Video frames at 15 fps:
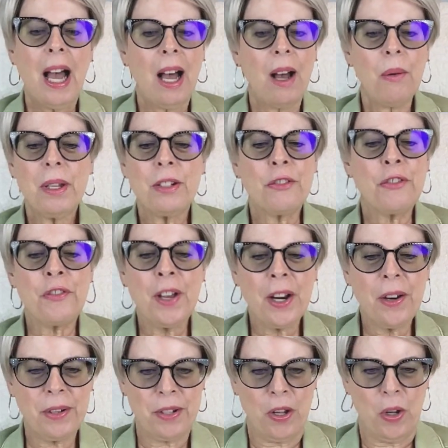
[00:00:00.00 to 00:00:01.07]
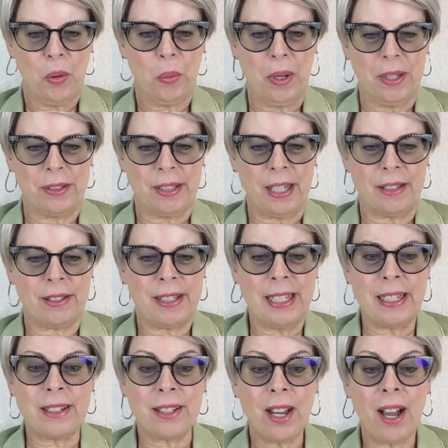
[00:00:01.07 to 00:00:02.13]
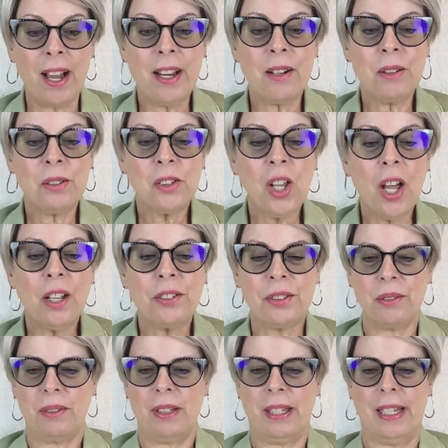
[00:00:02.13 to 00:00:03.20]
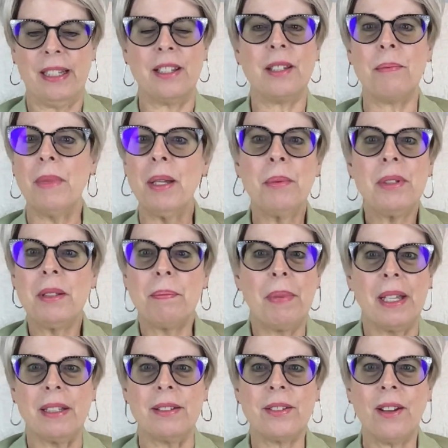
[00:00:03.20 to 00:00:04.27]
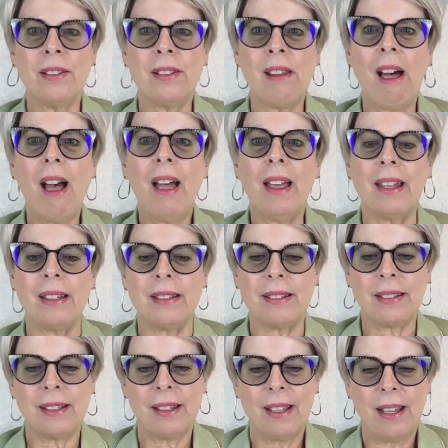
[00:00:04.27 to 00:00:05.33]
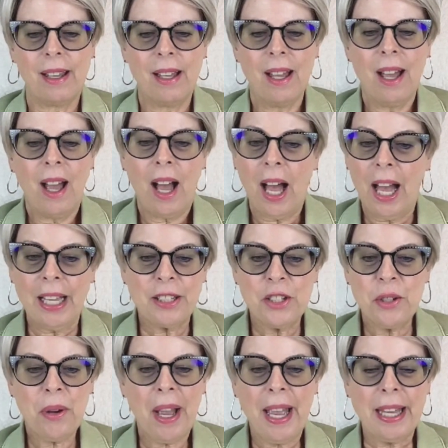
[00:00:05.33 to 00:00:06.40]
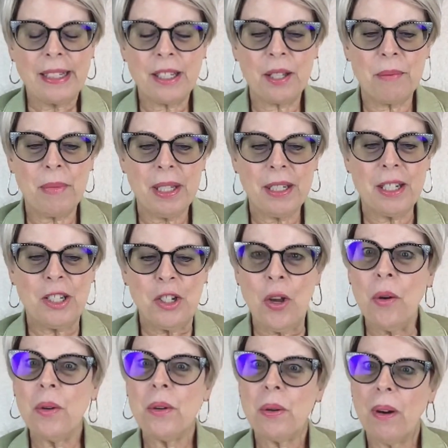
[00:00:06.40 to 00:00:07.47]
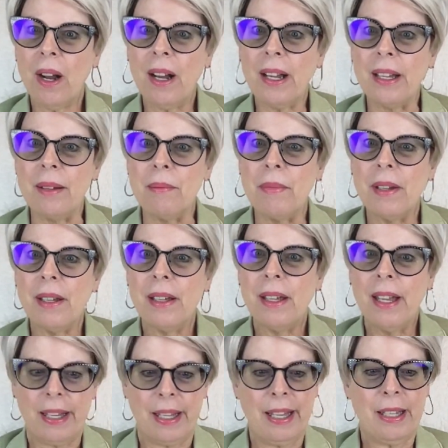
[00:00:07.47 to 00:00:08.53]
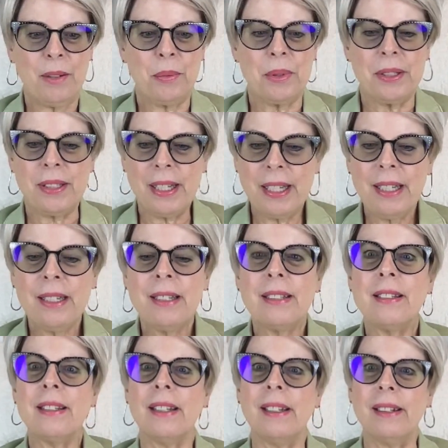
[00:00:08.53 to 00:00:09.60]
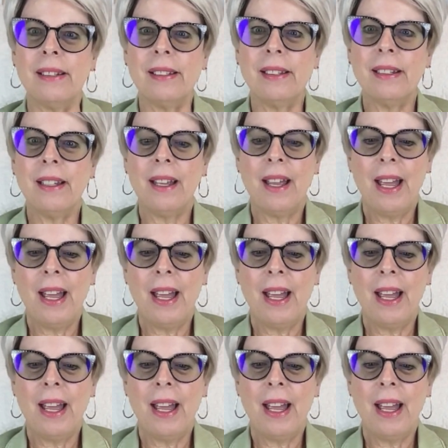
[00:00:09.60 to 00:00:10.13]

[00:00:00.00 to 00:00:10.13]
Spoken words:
how unfair it all was, as the entire lawsuit against me was based on lies. I knew I had committed no crime and was innocent,